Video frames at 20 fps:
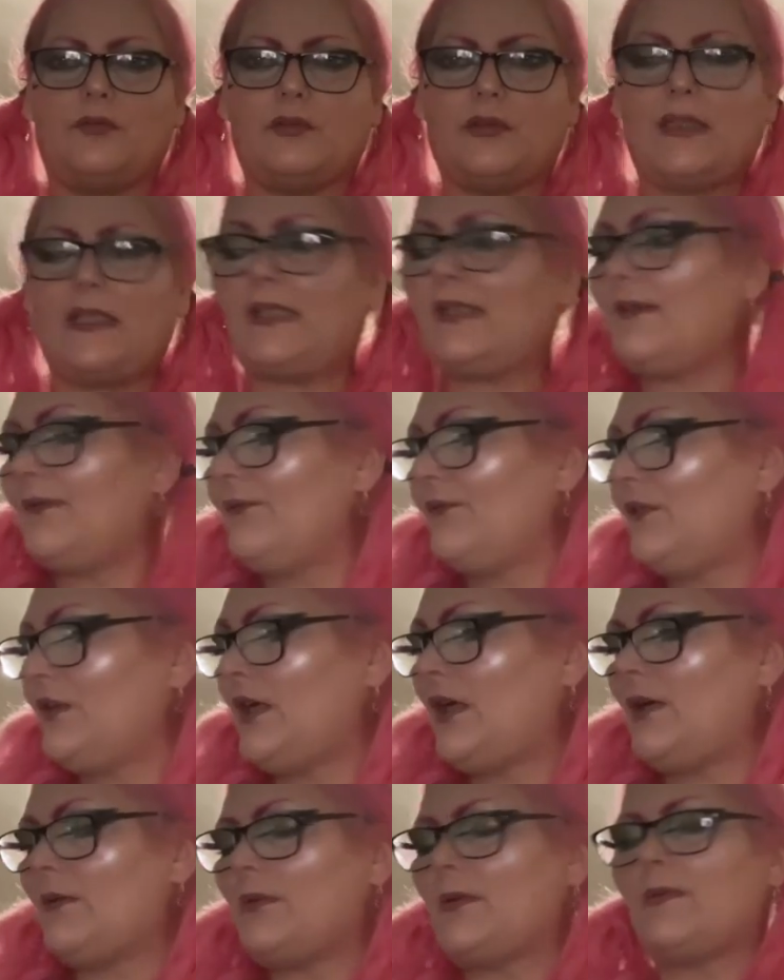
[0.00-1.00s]
if,
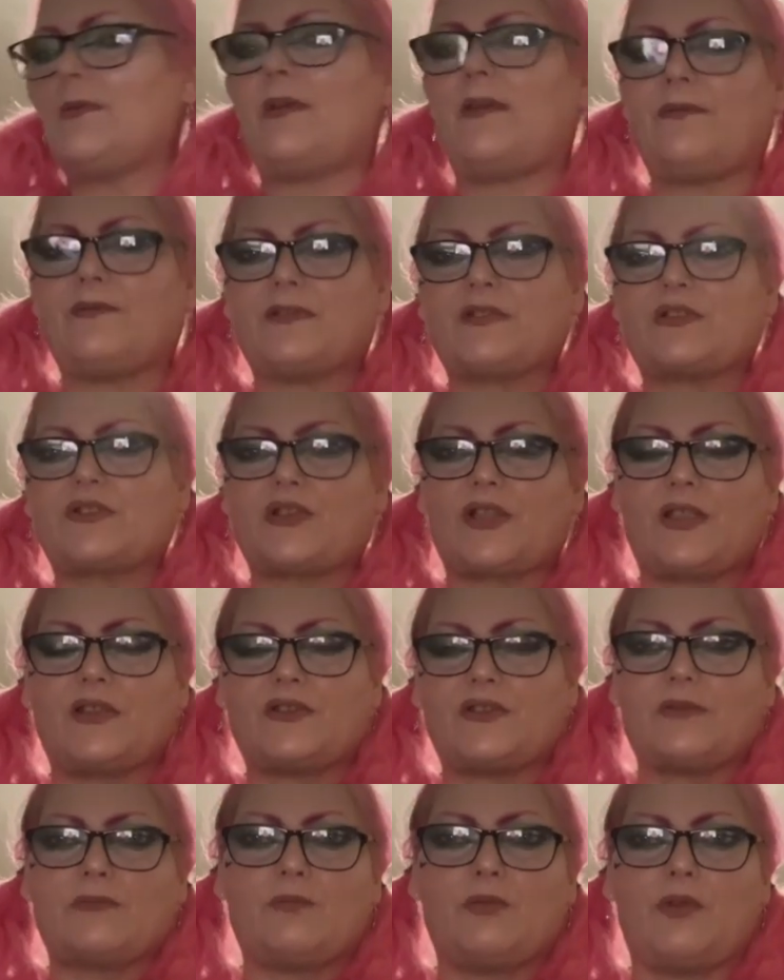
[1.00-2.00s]
like, we were having to
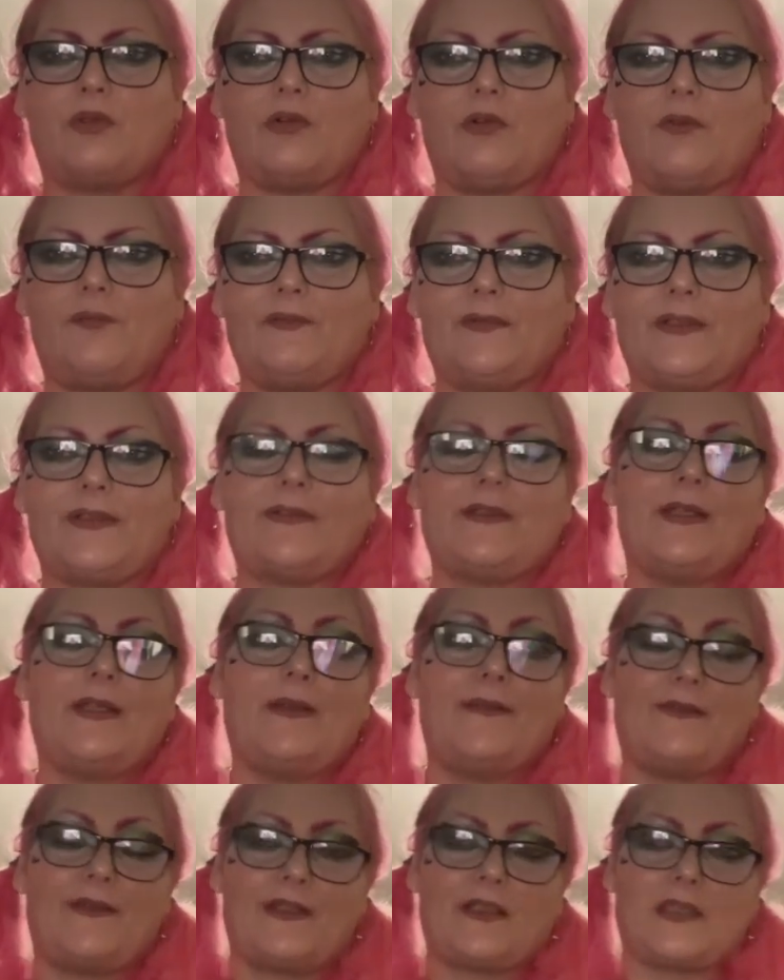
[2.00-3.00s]
change him more often,
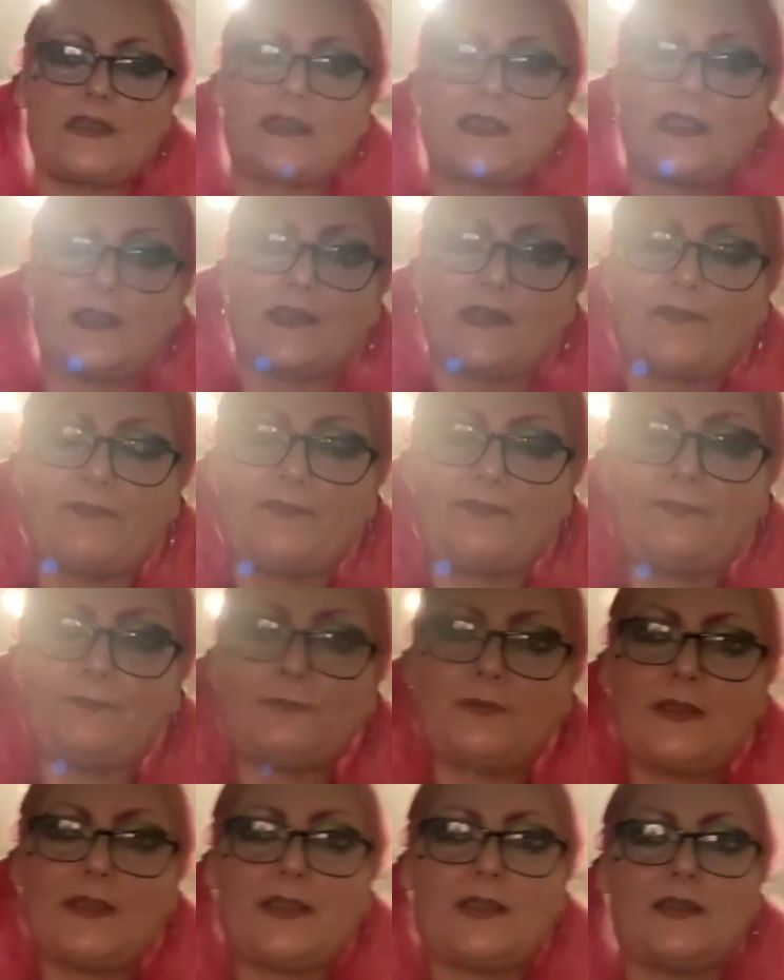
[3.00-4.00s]
then I'd get another
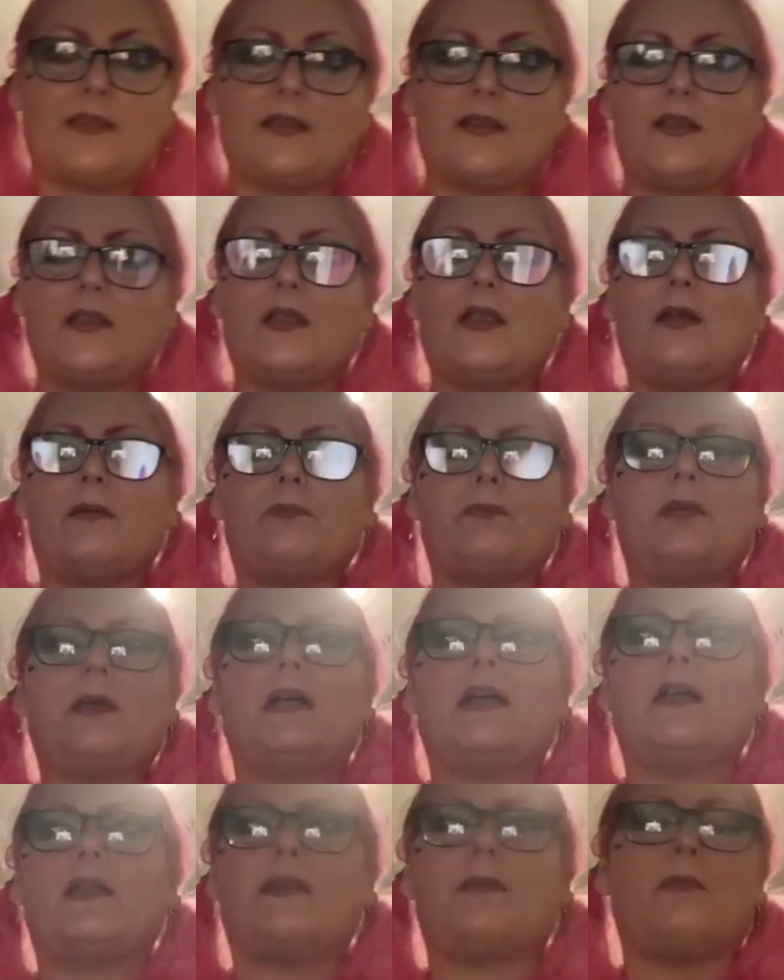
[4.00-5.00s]
three.
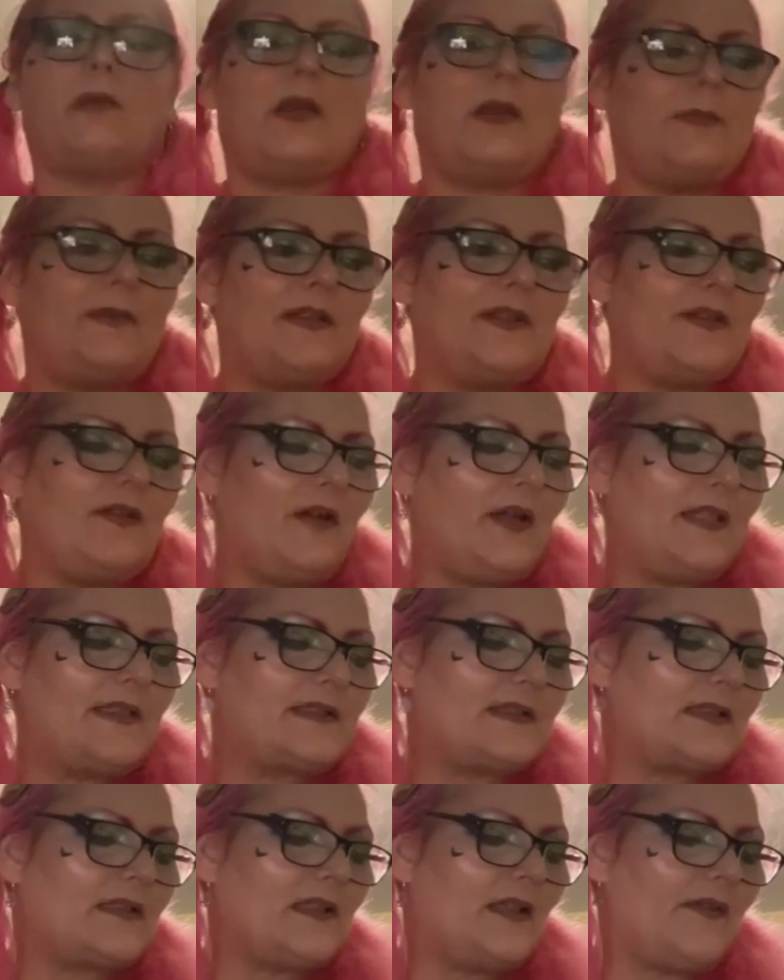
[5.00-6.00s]
But at the moment,
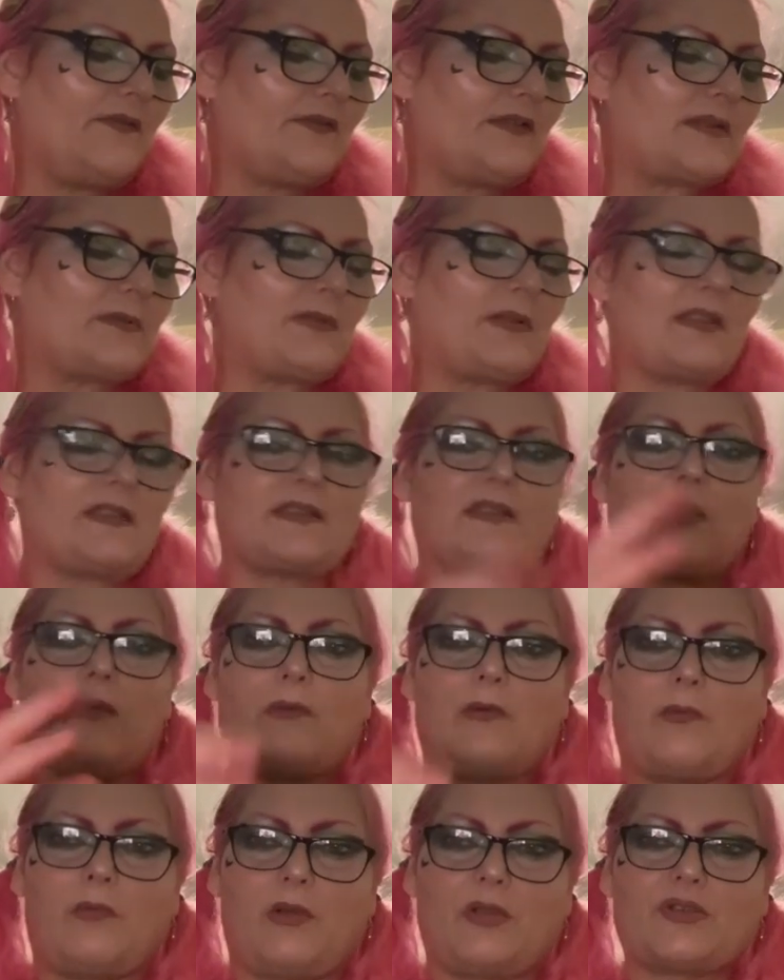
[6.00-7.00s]
nine's enough because by the time
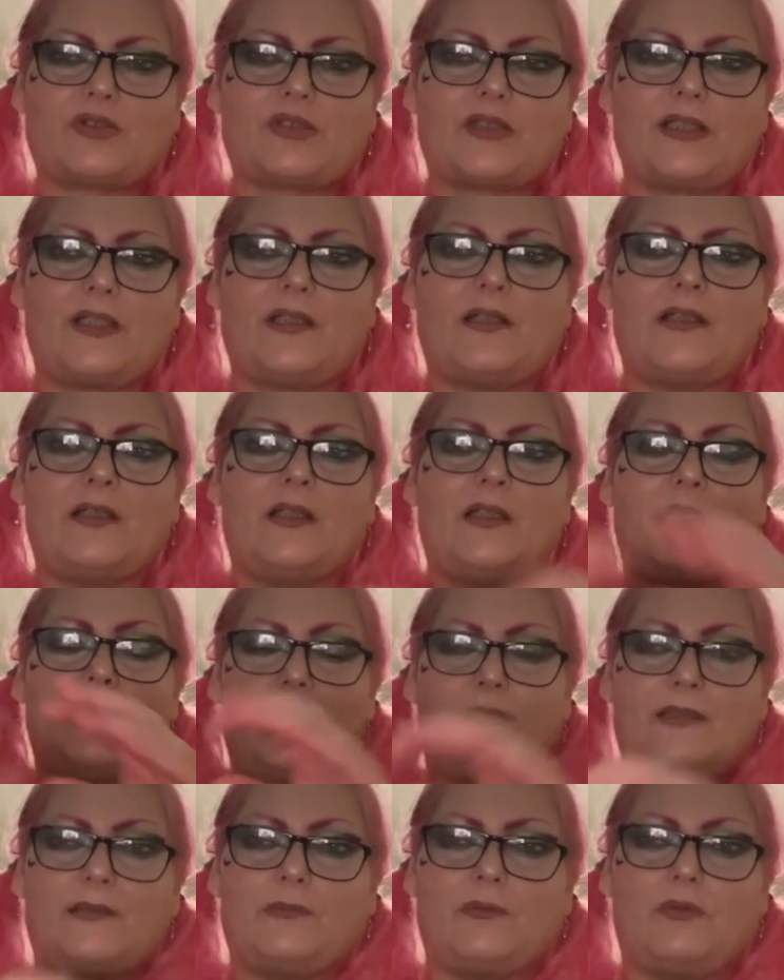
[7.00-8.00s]
I wash it
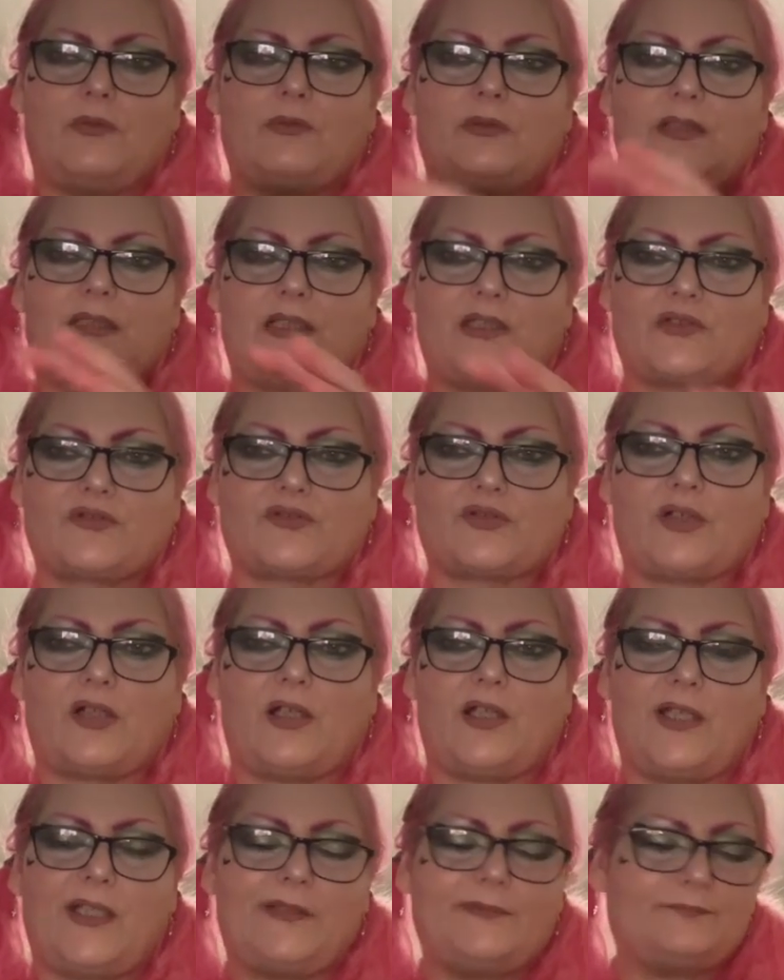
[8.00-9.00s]
in the morning, it's
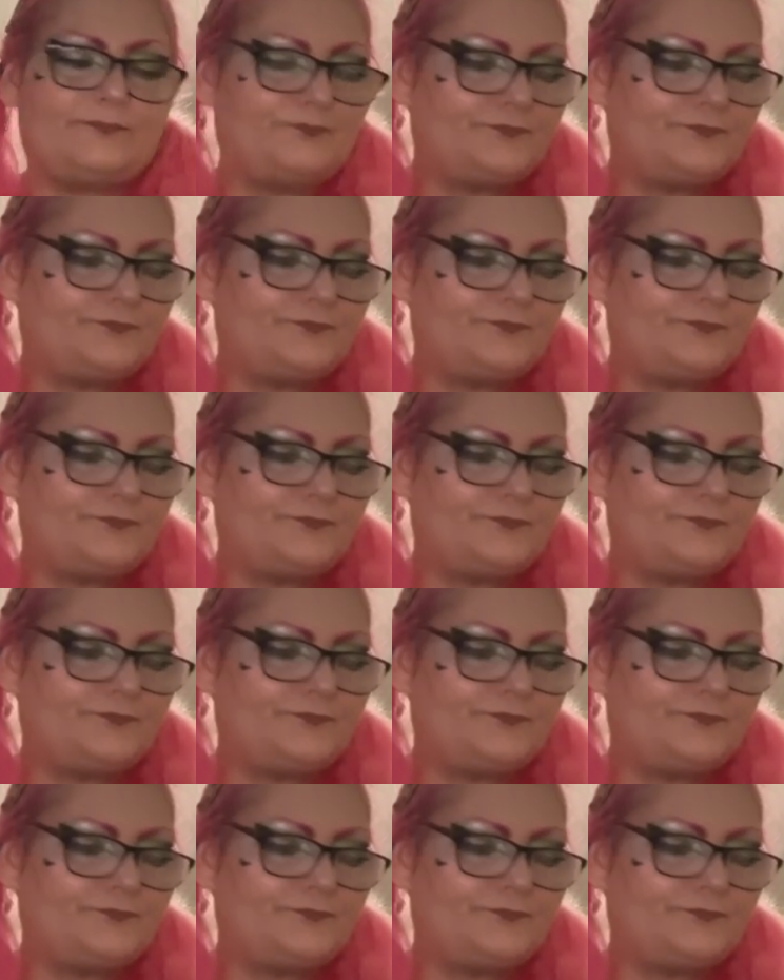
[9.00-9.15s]
dry.